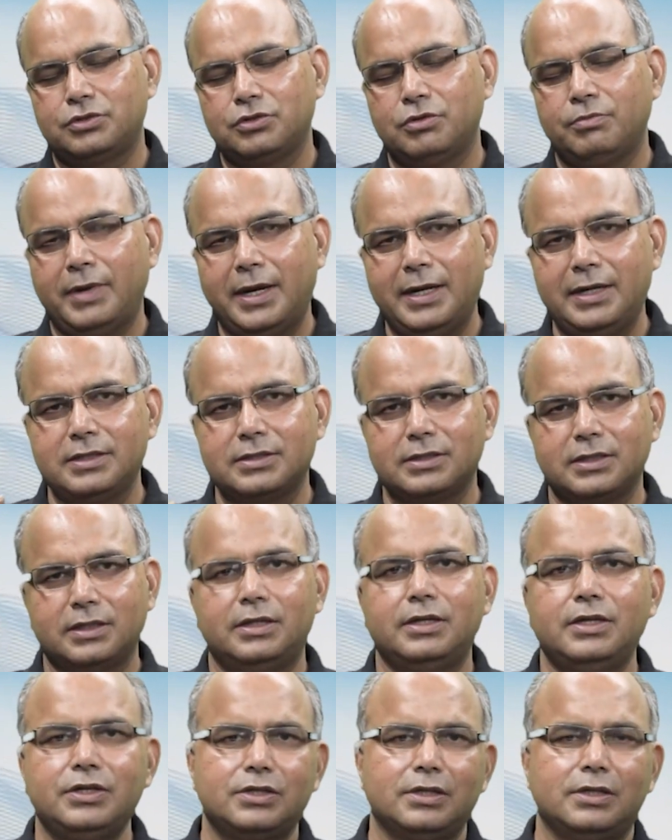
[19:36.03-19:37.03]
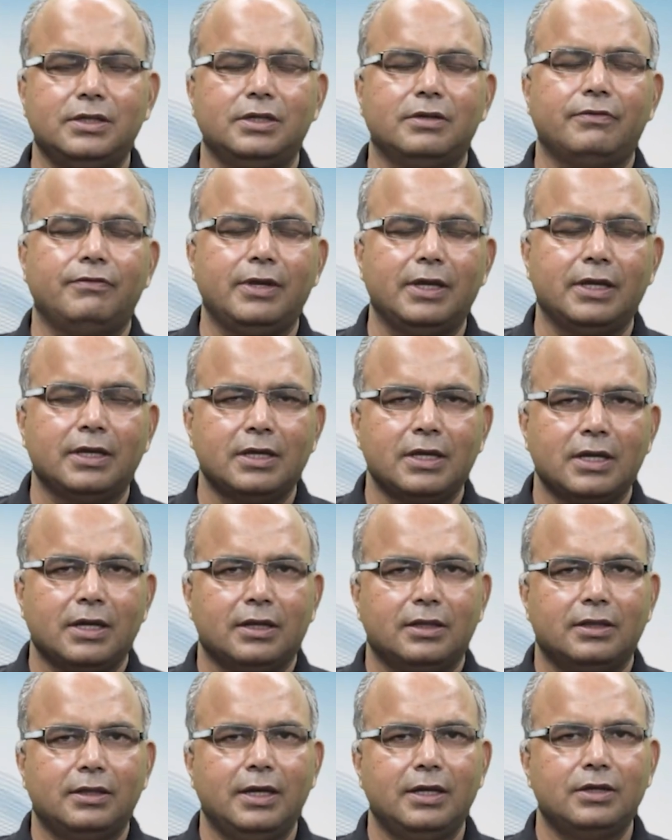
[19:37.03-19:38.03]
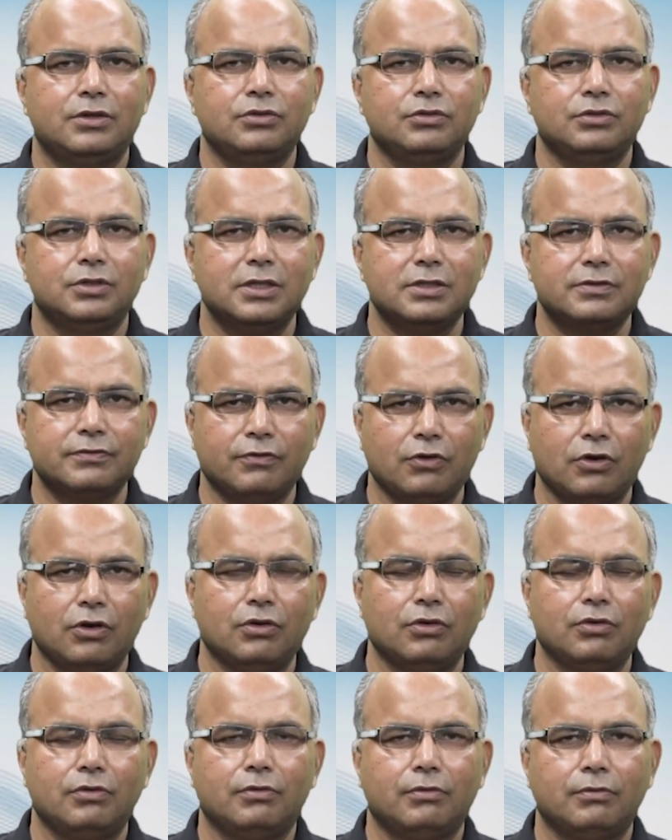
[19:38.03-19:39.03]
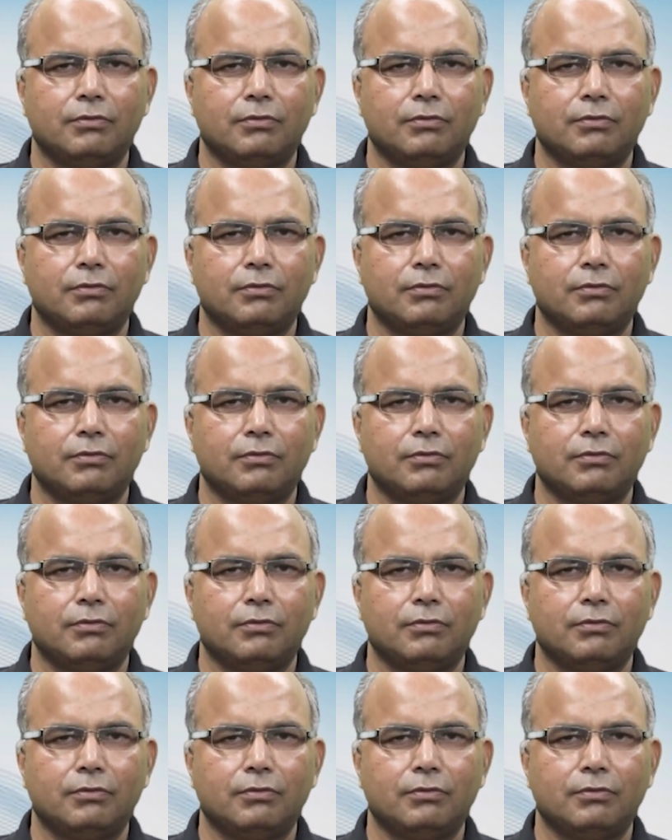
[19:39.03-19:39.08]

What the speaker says: So your mind is conditioned in a way that you just follow